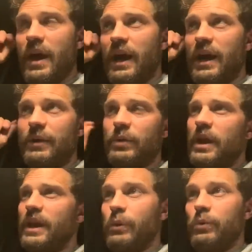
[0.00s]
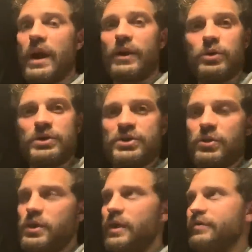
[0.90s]
uh, re- like a record
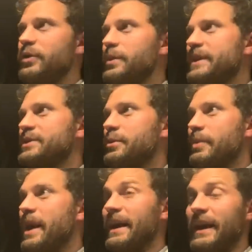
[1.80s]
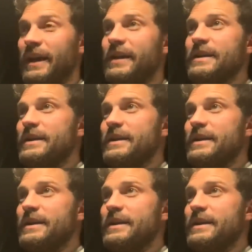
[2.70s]
store a few weeks ago buying like